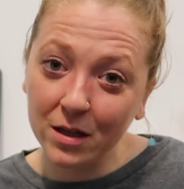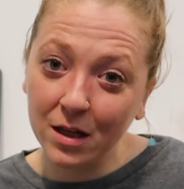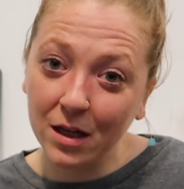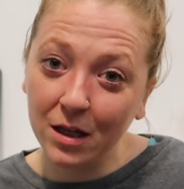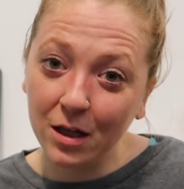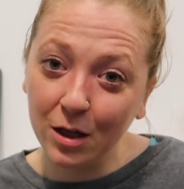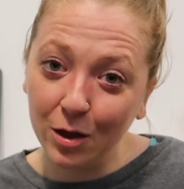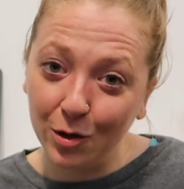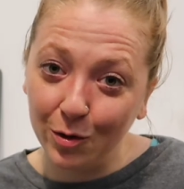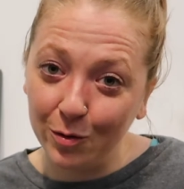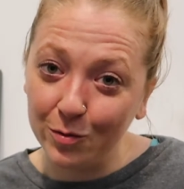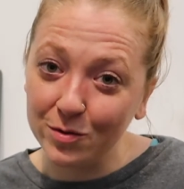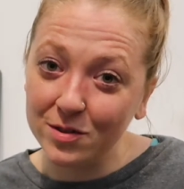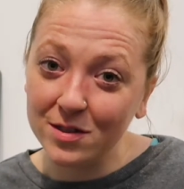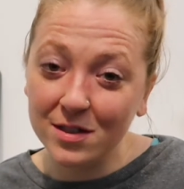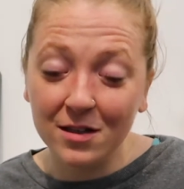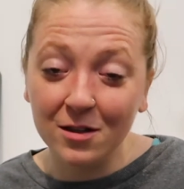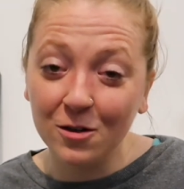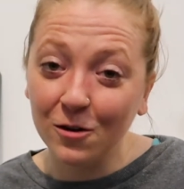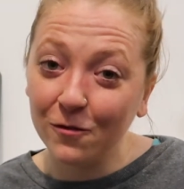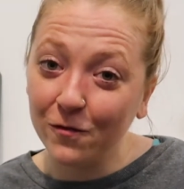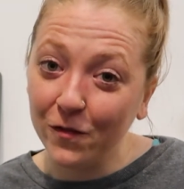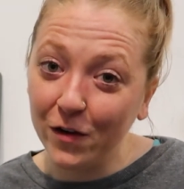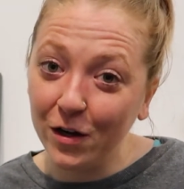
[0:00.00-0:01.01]
that they used
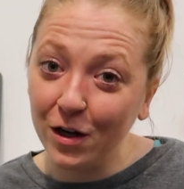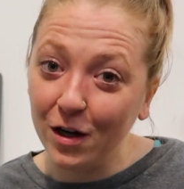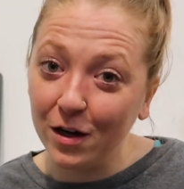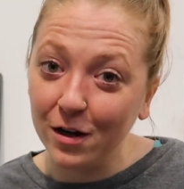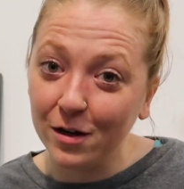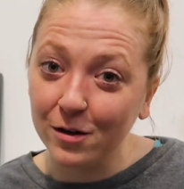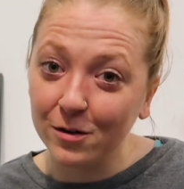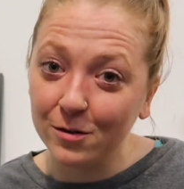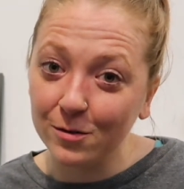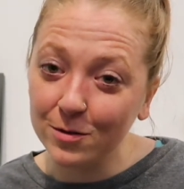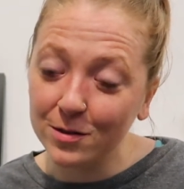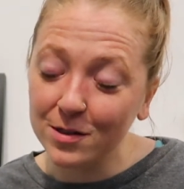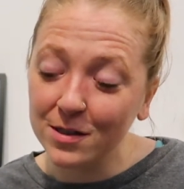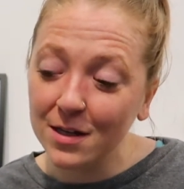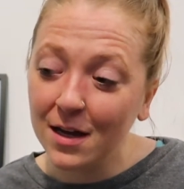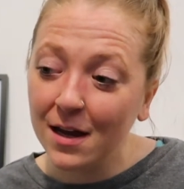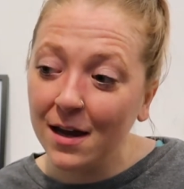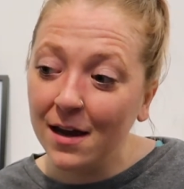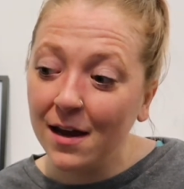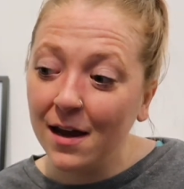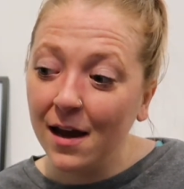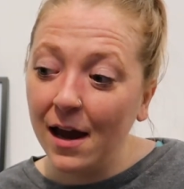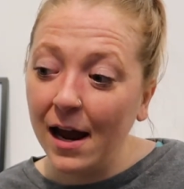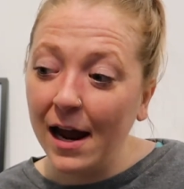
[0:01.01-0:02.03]
in their videos
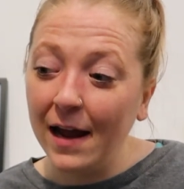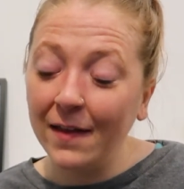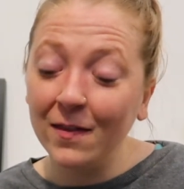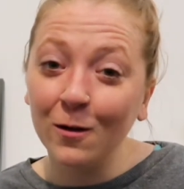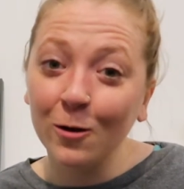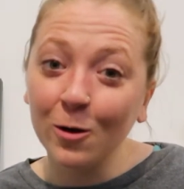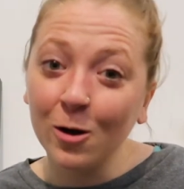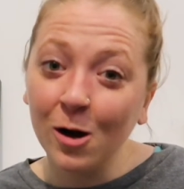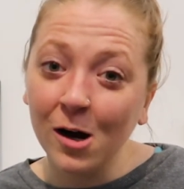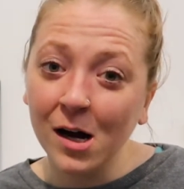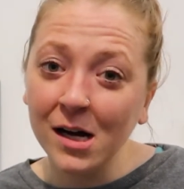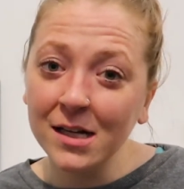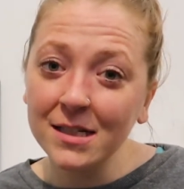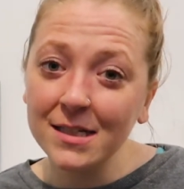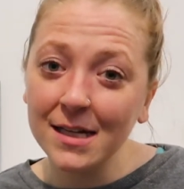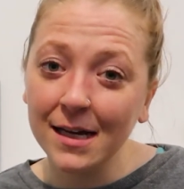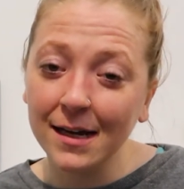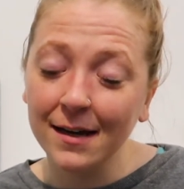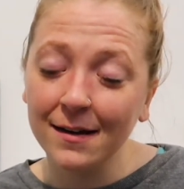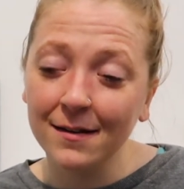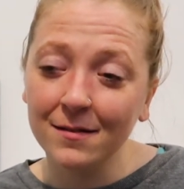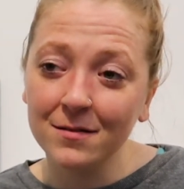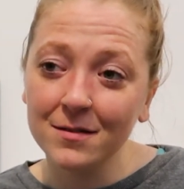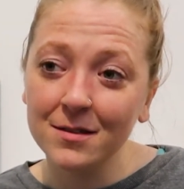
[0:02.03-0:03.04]
and their
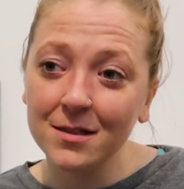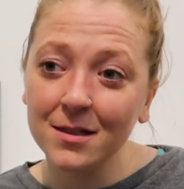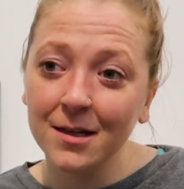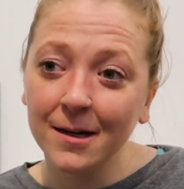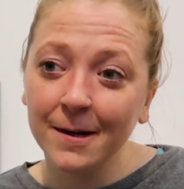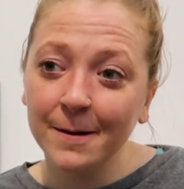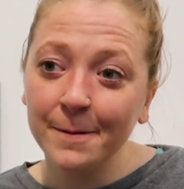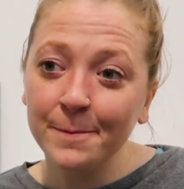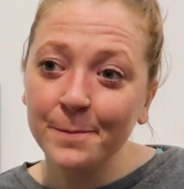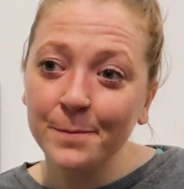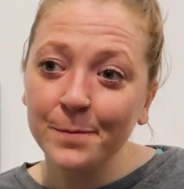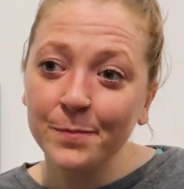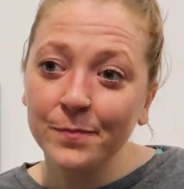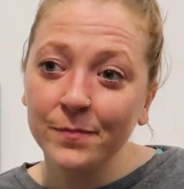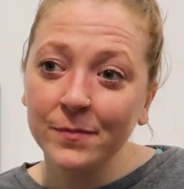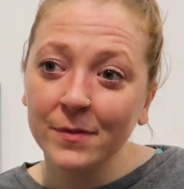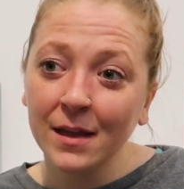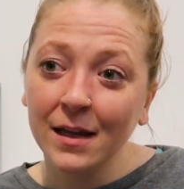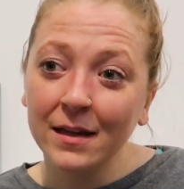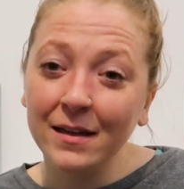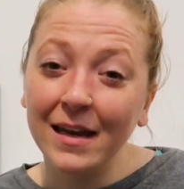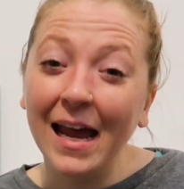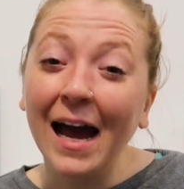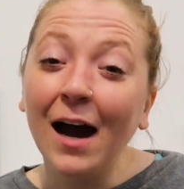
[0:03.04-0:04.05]
content,
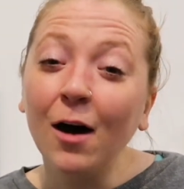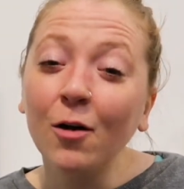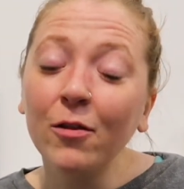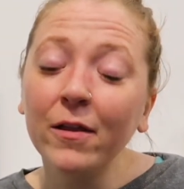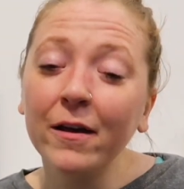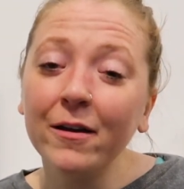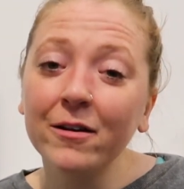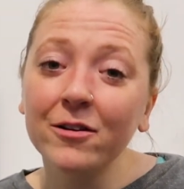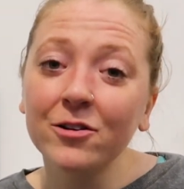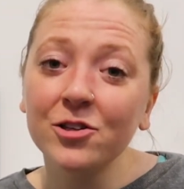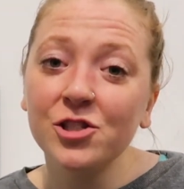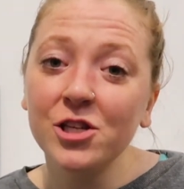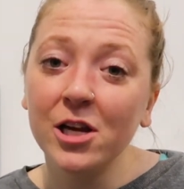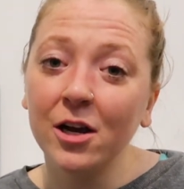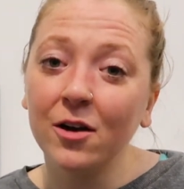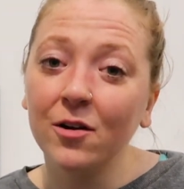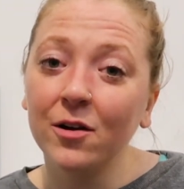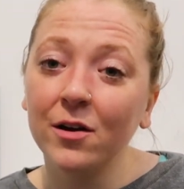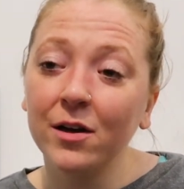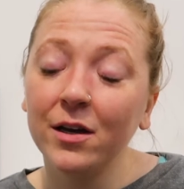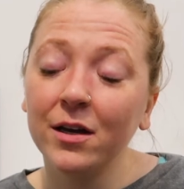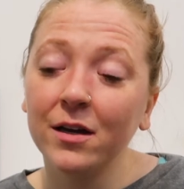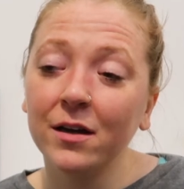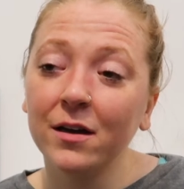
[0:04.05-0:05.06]
now they are
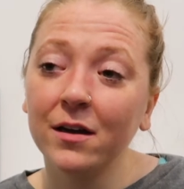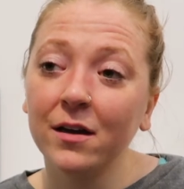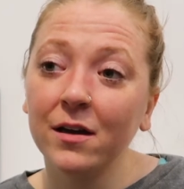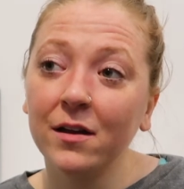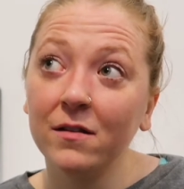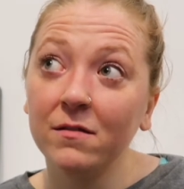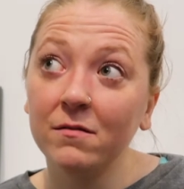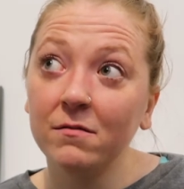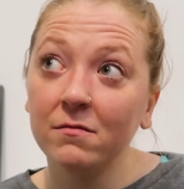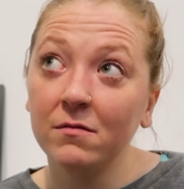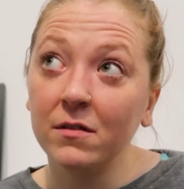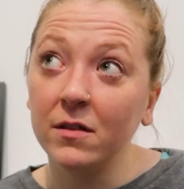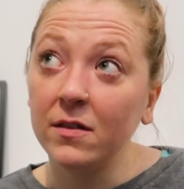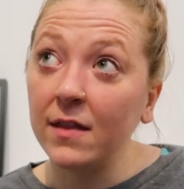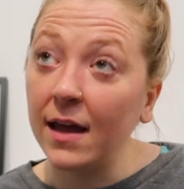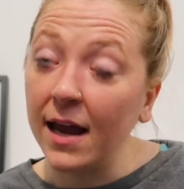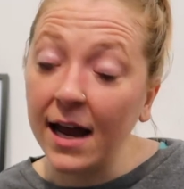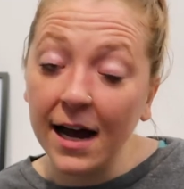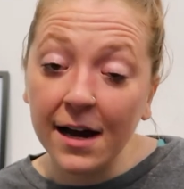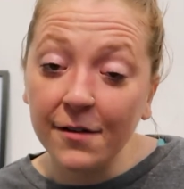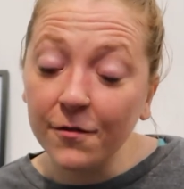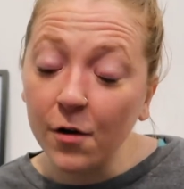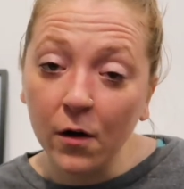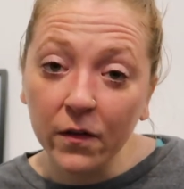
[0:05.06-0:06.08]
sharing, they
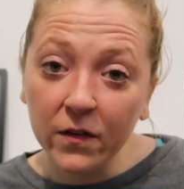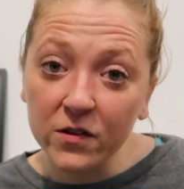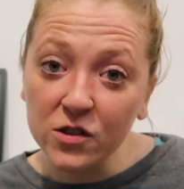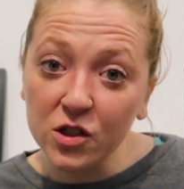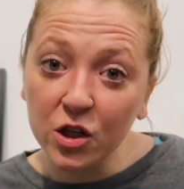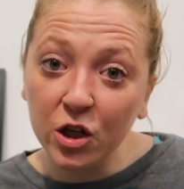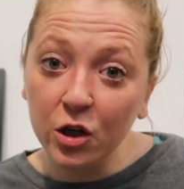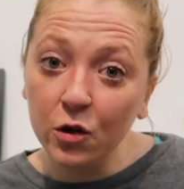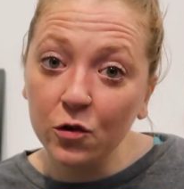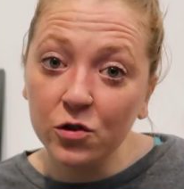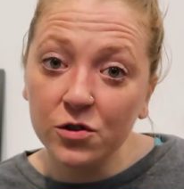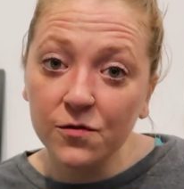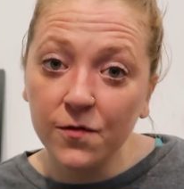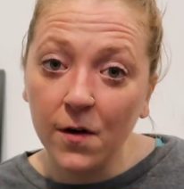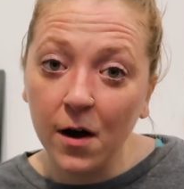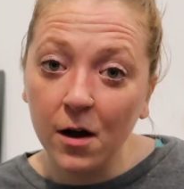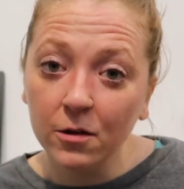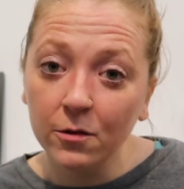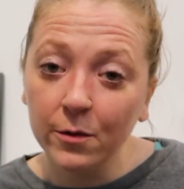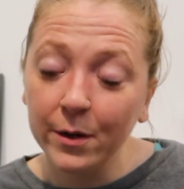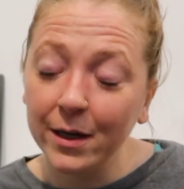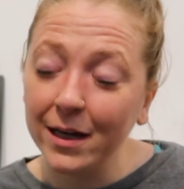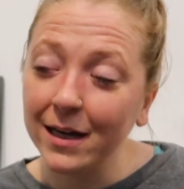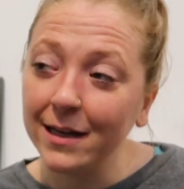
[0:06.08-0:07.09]
have all this huge
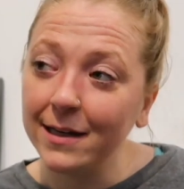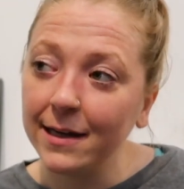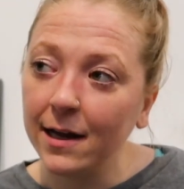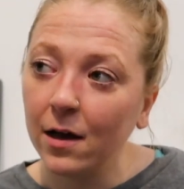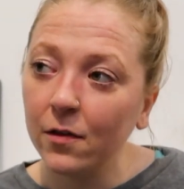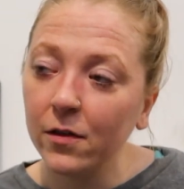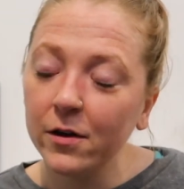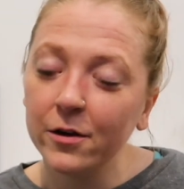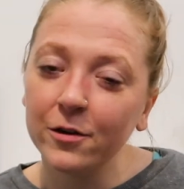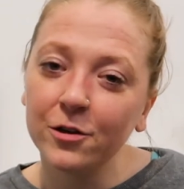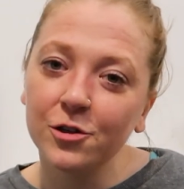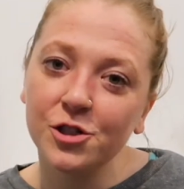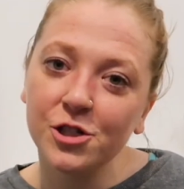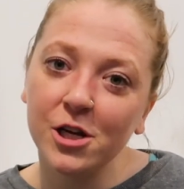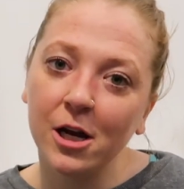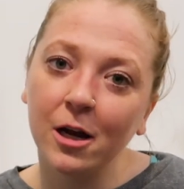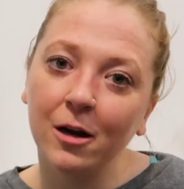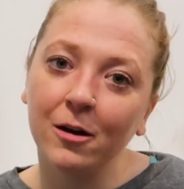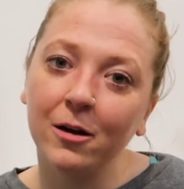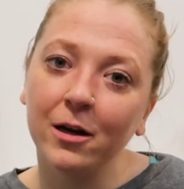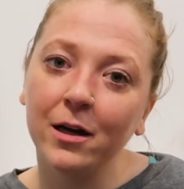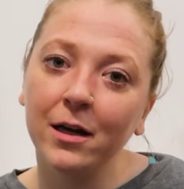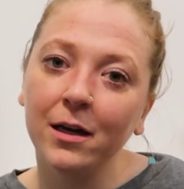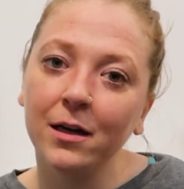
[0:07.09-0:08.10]
following and now they are
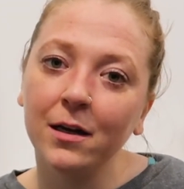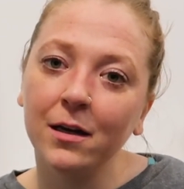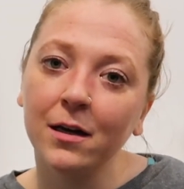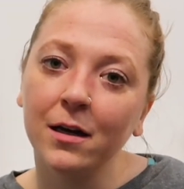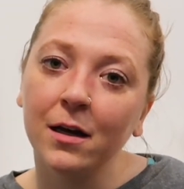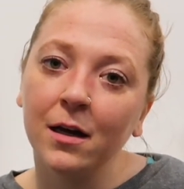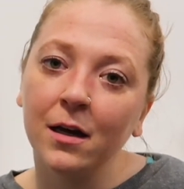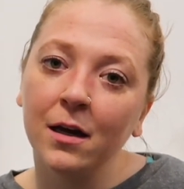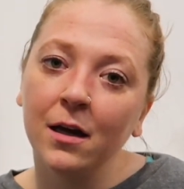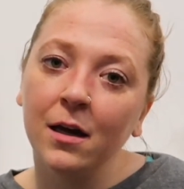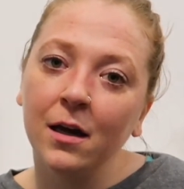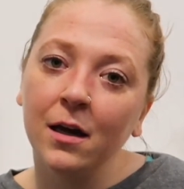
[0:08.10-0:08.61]
sharing